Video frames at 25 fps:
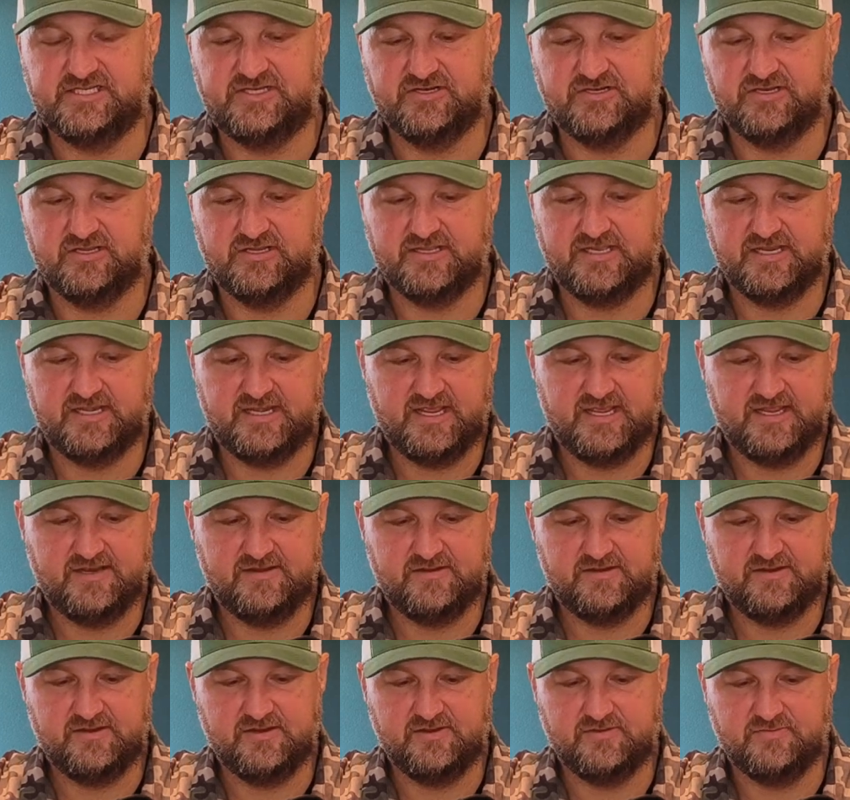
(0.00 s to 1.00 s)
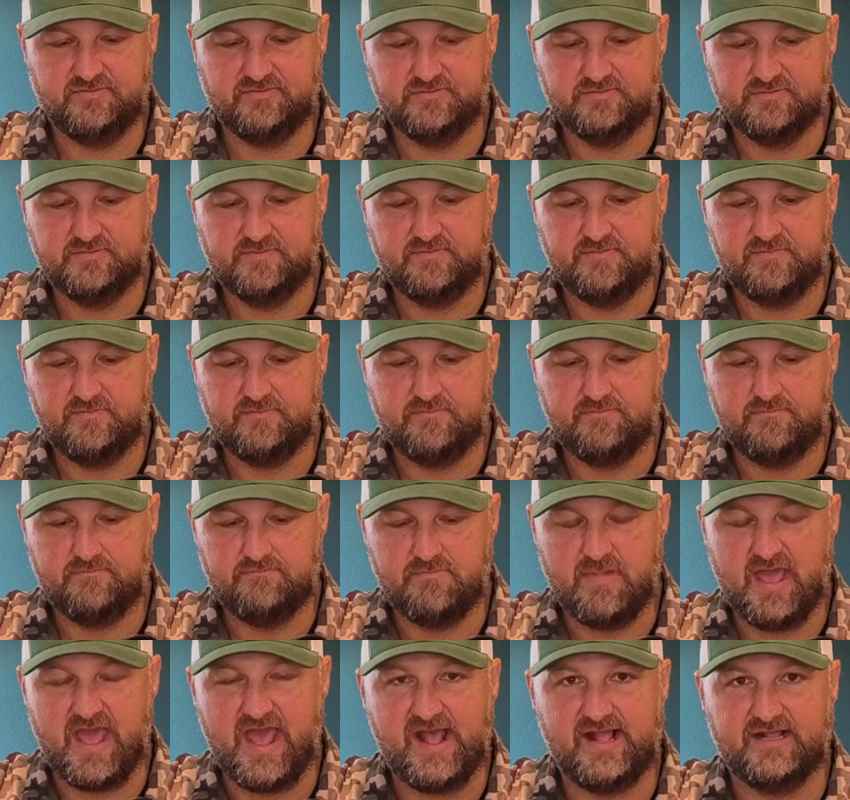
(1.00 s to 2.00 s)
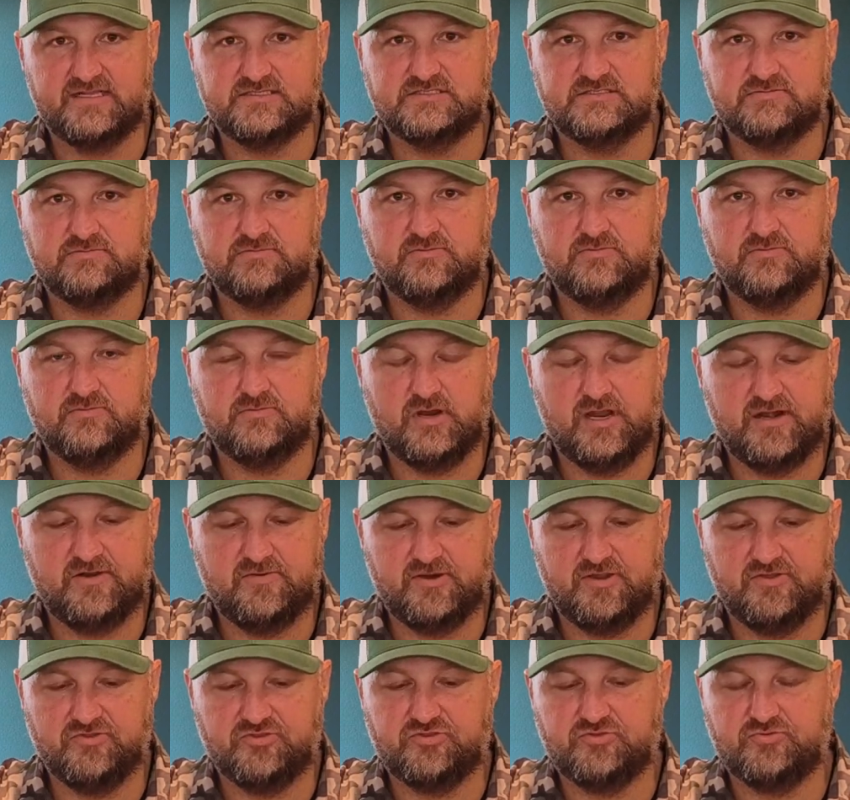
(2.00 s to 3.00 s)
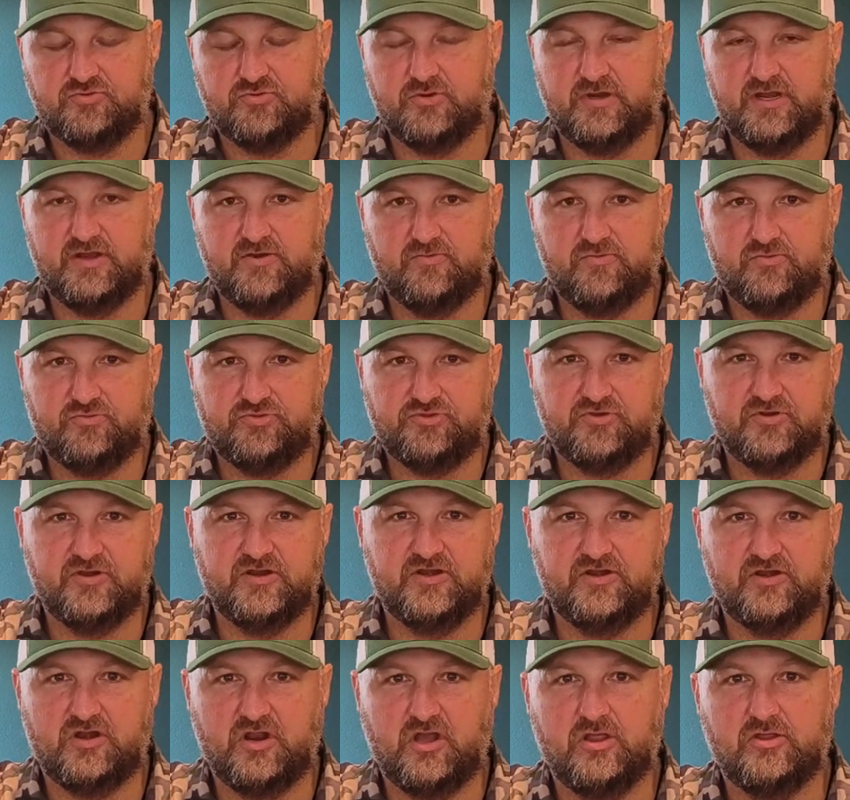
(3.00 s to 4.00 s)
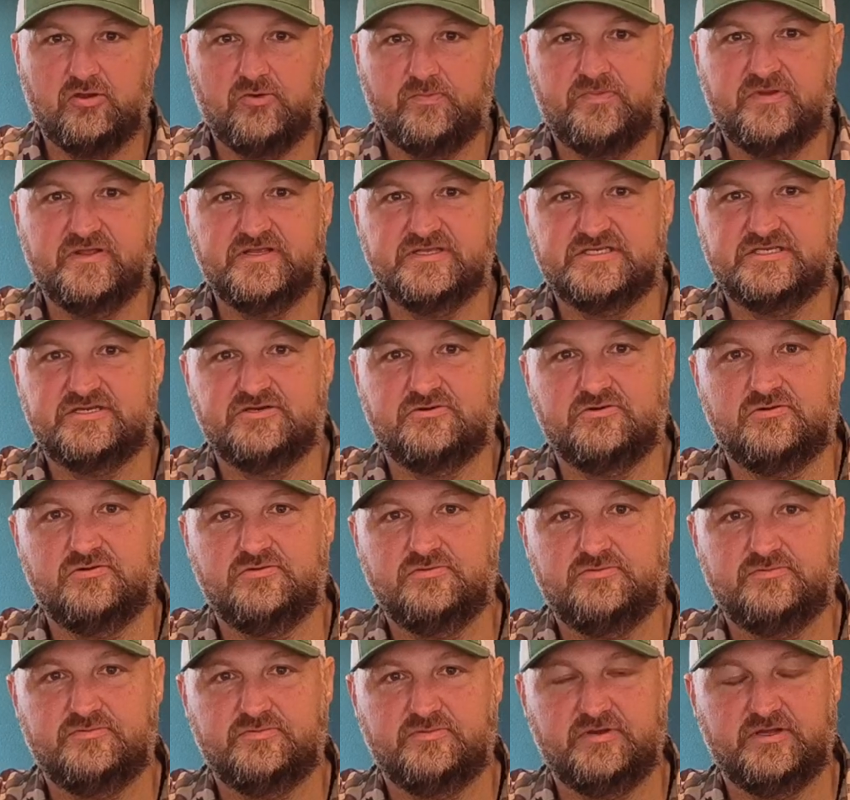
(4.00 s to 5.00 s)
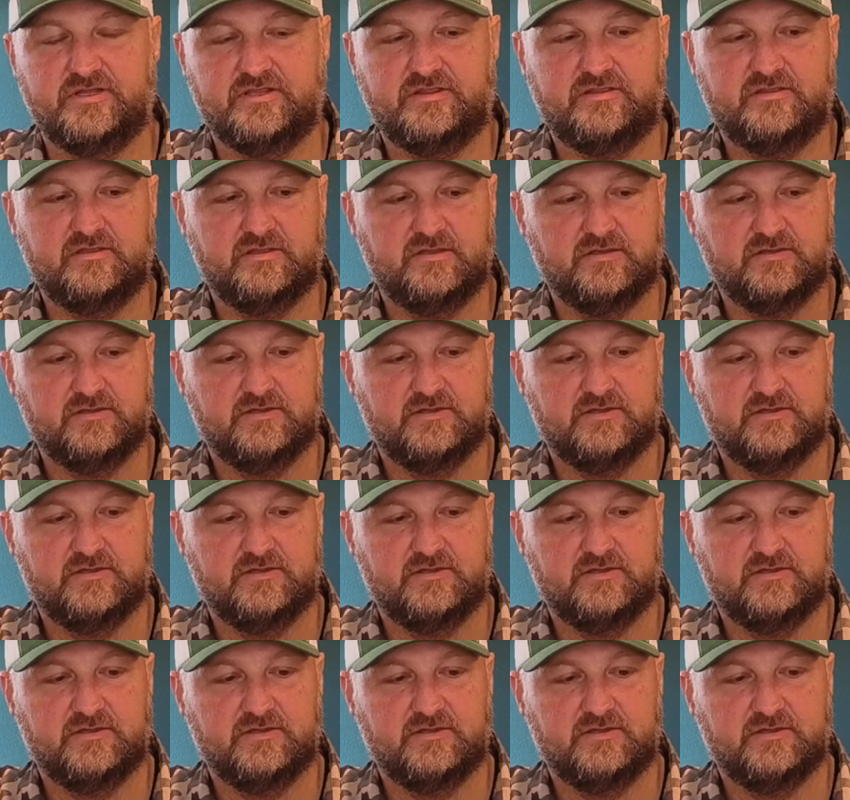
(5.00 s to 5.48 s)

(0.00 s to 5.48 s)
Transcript: You're looking at, you know, max right around $300 pistol with